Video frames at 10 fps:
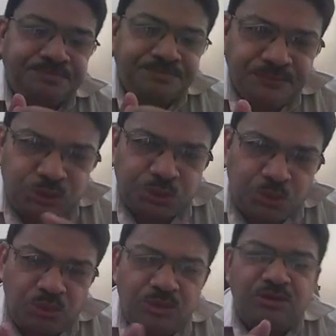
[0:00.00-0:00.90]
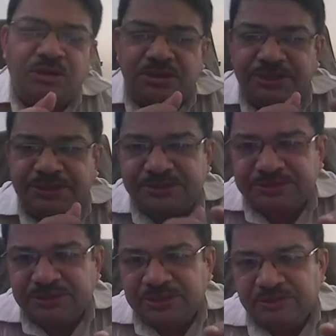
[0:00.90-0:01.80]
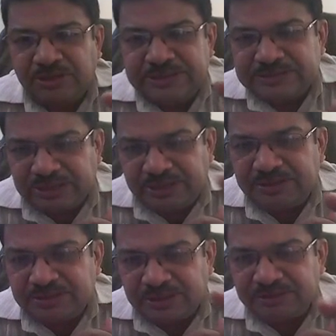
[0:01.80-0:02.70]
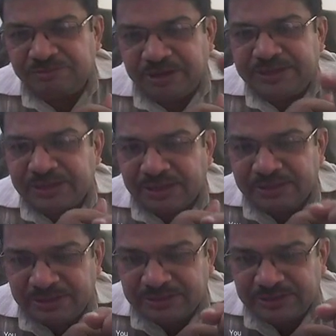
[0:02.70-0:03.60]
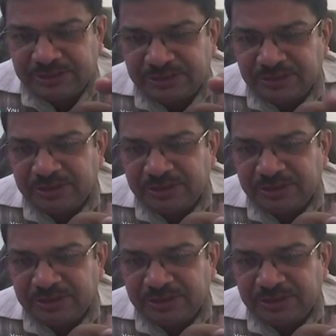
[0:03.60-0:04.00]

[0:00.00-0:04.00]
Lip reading: So core concrete inside, confined under the